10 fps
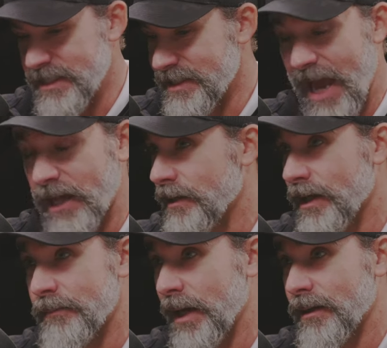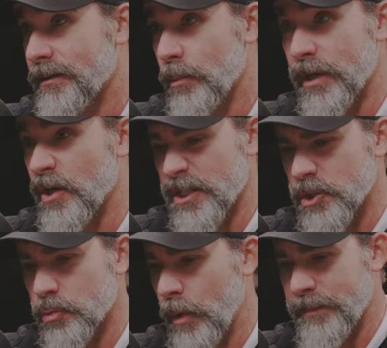exactly it, man. We are
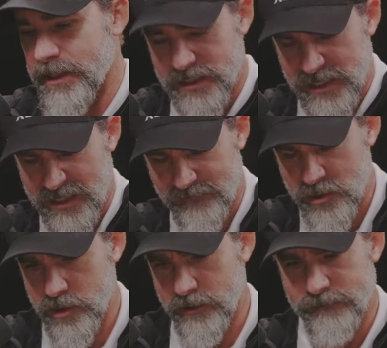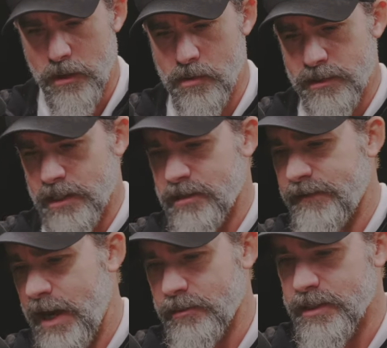disrupting. It's like if you took a phone, you got your
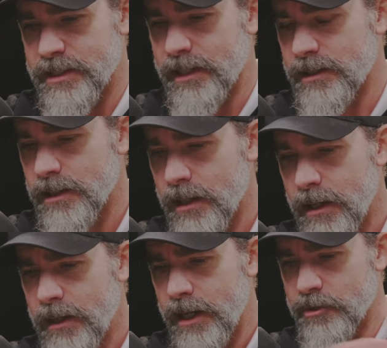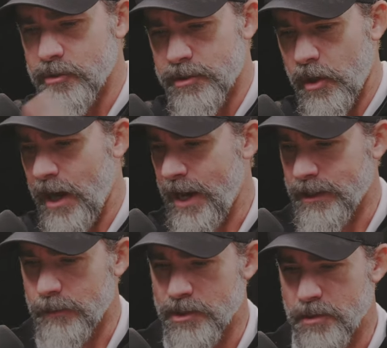factory settings, and you just start
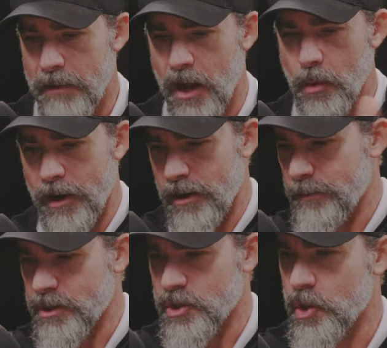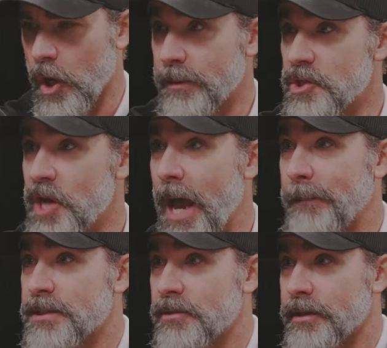adding a bunch of malware and a bunch of garbage
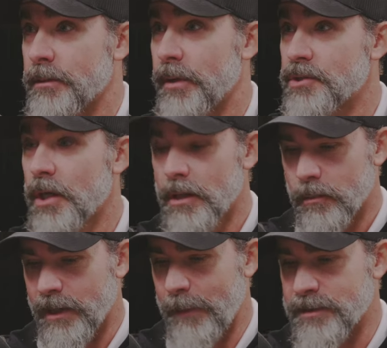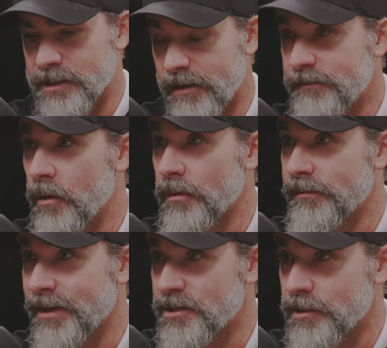apps, and you get a bunch. What happens to that phone
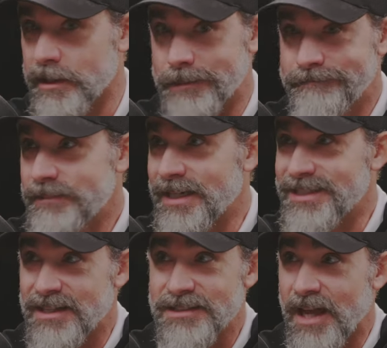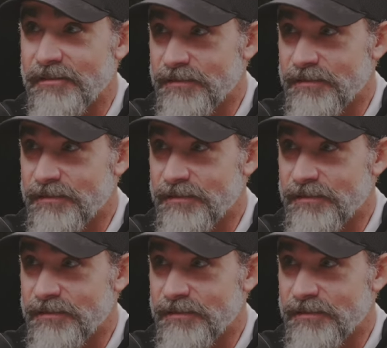eventually? It does not